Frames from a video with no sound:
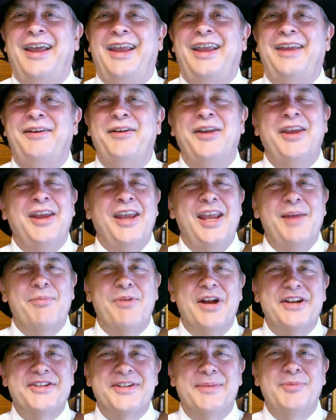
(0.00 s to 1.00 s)
he, he
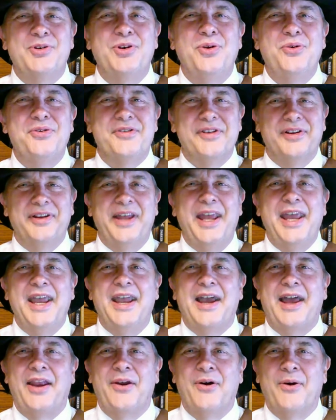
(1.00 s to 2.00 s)
breaks some dude's
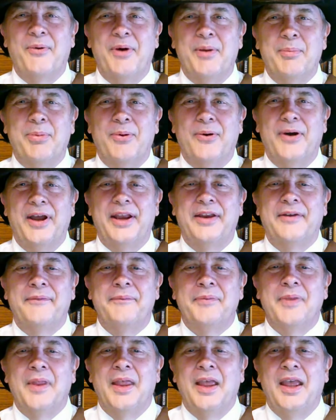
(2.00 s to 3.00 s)
leg, I know, at one point.
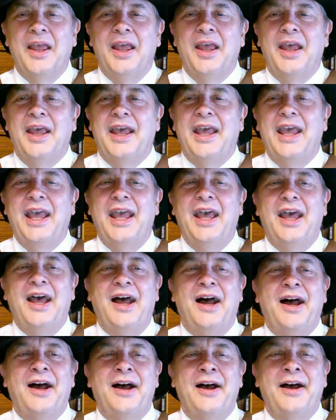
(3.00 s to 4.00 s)

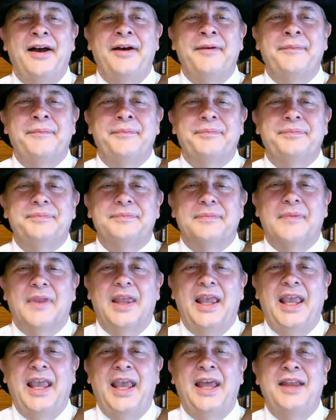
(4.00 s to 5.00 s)
Uh,
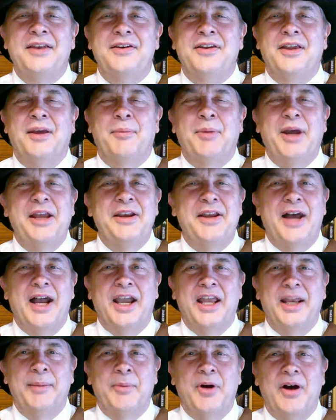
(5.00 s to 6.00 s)
and uh, by
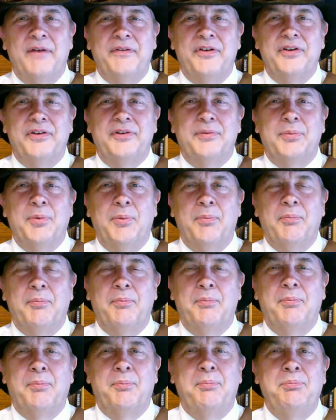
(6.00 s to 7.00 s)
knocking him off his
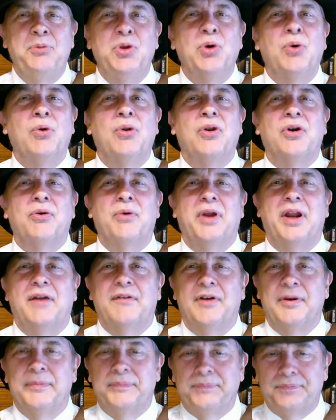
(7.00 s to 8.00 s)
mule or
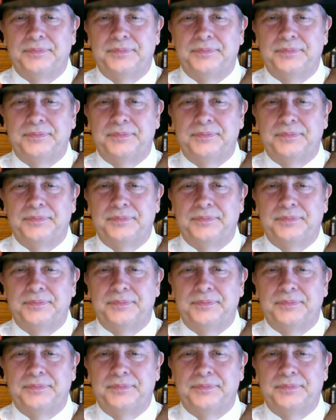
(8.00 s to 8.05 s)
whatever.